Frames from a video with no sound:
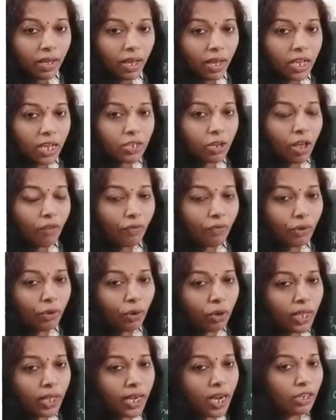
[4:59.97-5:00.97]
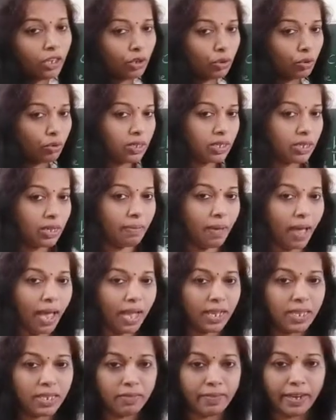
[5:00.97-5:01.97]
As all of you know, there are the two
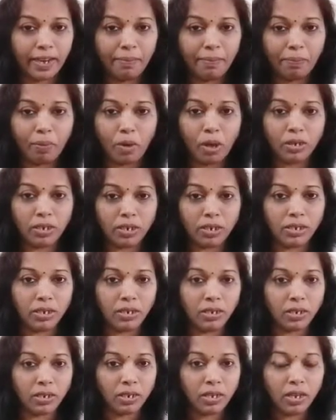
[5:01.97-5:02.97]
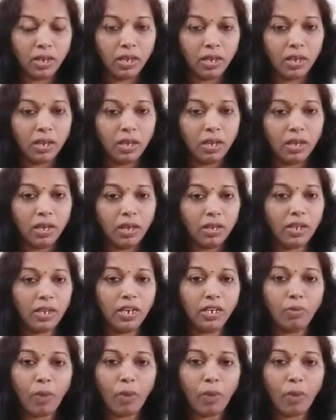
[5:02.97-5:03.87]
Sabhas, very important. That is,